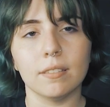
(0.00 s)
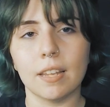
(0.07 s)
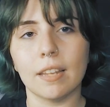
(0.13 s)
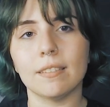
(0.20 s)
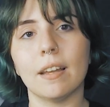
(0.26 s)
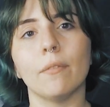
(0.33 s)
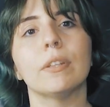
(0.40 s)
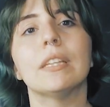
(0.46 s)

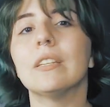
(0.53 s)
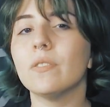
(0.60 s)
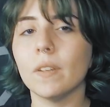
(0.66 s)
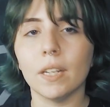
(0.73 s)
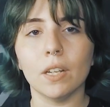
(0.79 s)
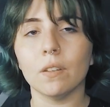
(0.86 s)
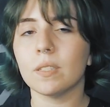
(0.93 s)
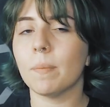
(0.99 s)
that's not what this
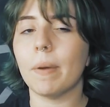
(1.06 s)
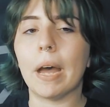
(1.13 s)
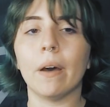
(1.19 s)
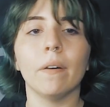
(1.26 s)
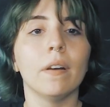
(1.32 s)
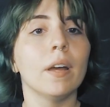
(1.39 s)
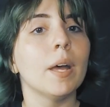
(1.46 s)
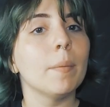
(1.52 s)
video is about.
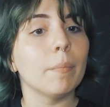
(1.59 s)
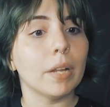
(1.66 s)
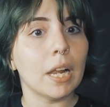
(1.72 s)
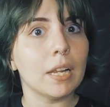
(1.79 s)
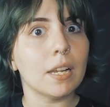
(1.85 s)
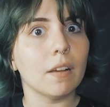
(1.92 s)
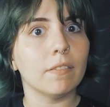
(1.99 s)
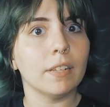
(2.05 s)
But I
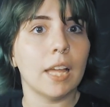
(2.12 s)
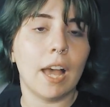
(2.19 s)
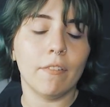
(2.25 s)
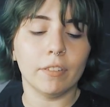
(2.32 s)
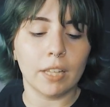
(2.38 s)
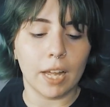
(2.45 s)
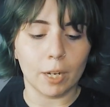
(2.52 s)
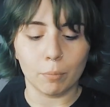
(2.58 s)
definitely have
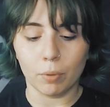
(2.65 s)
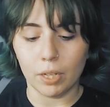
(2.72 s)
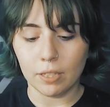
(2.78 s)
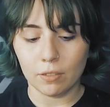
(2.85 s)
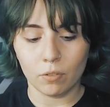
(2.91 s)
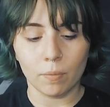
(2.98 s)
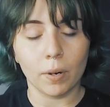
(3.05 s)
a lot of prints from